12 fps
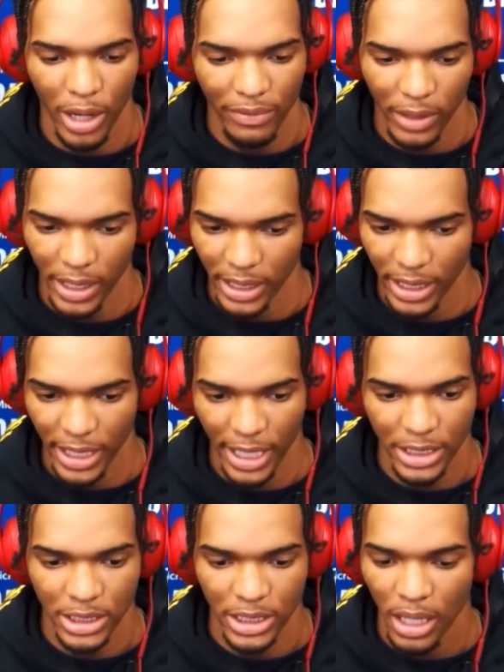know, I feel I could
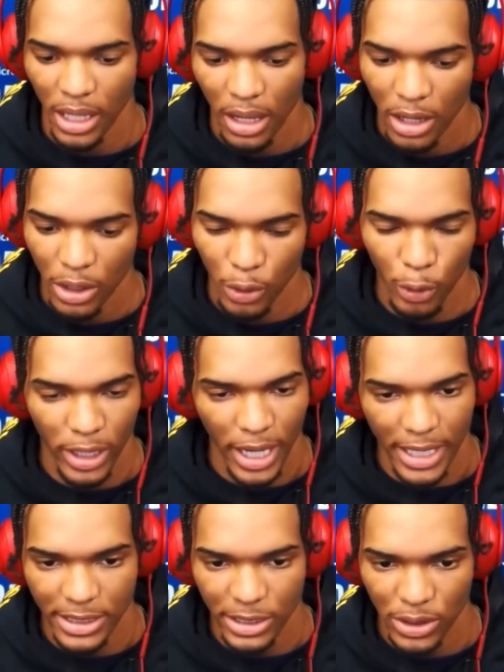catch quick
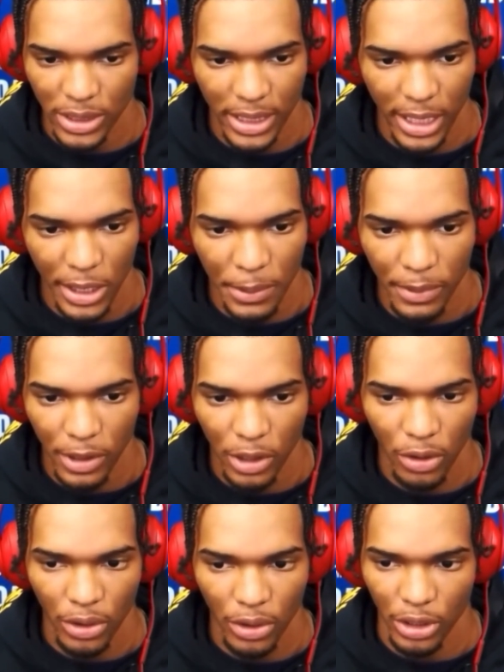ISOs at the
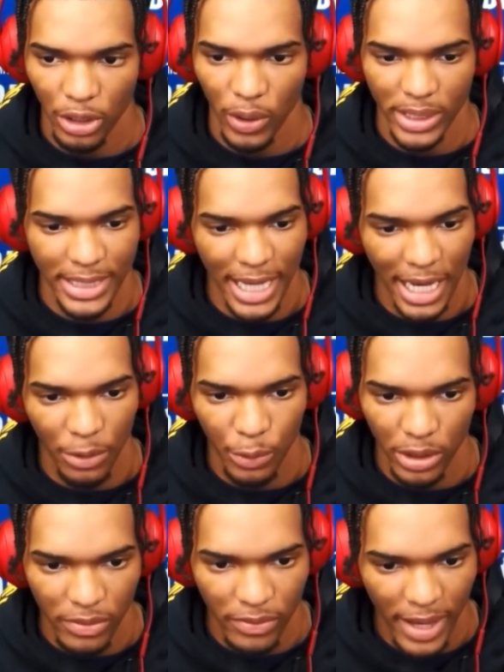elbow, you know, attack
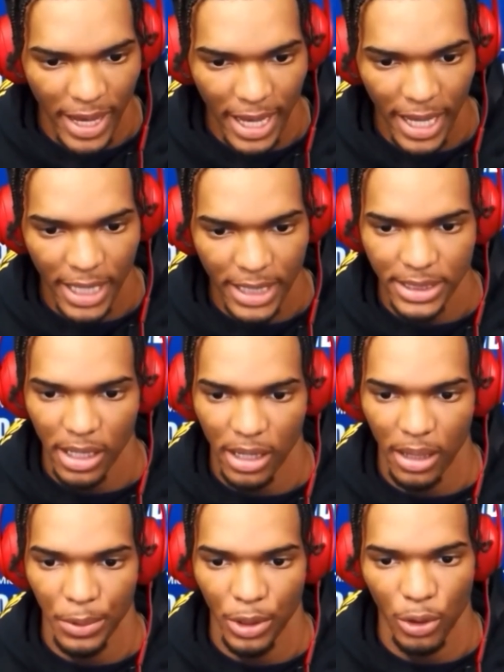really fast,
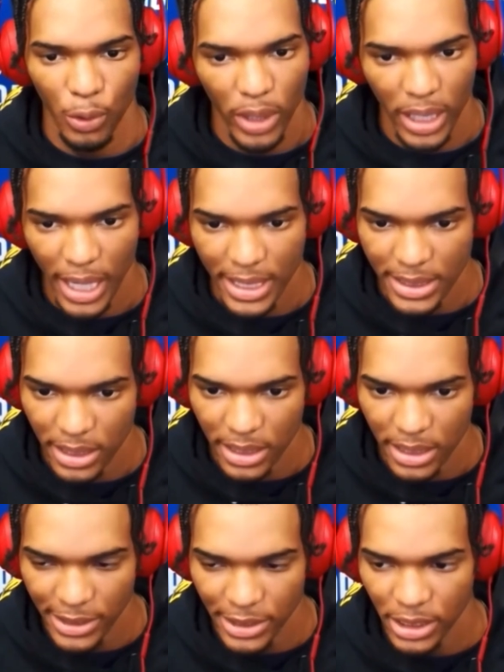quick
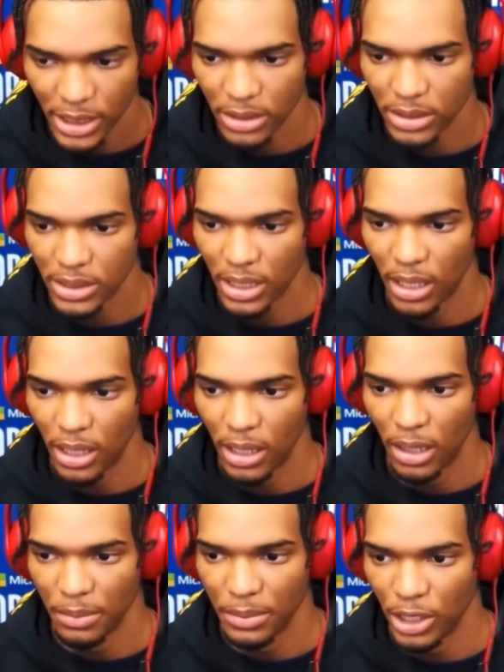isolations,
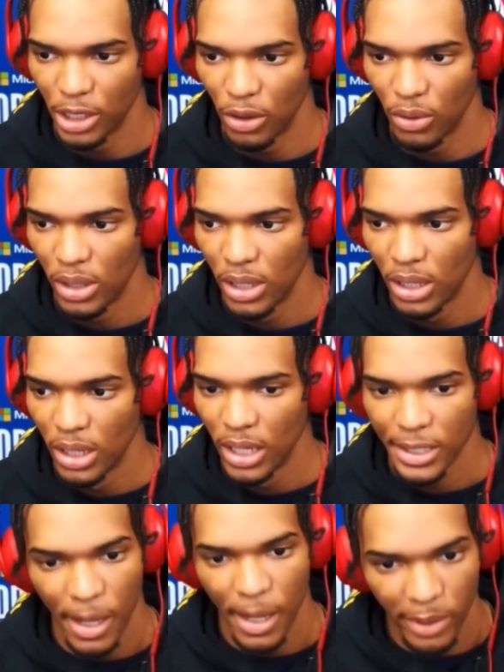
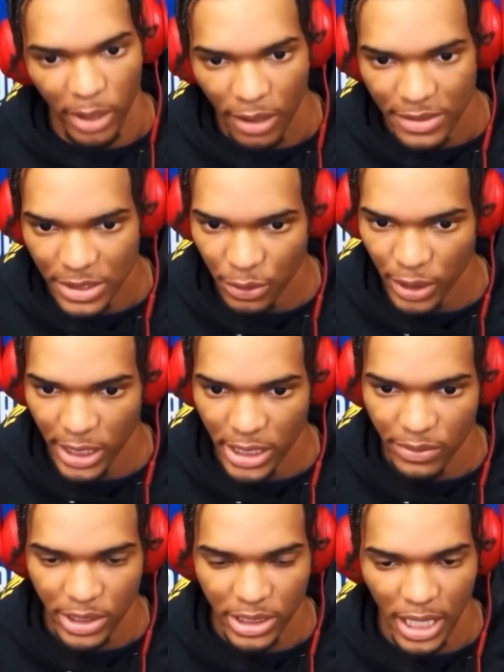coming off
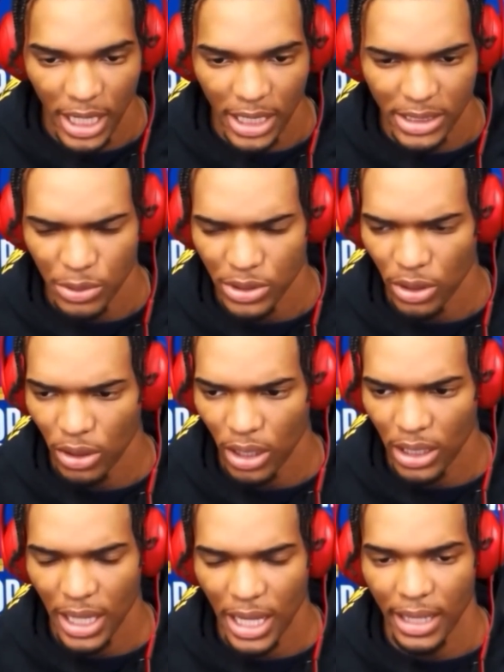screens for shots. There was a
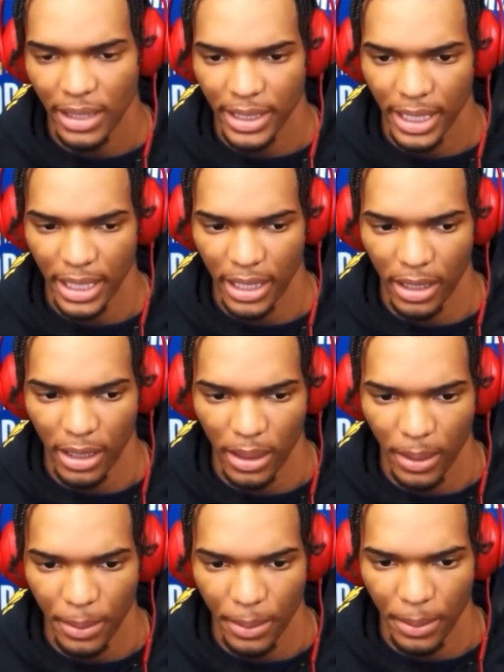lot that,
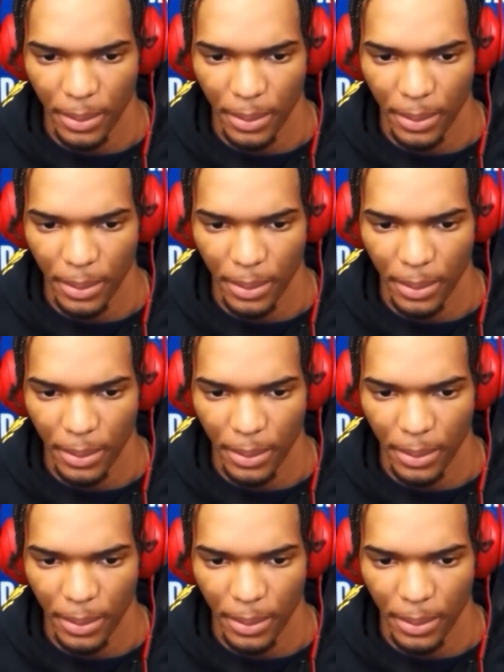I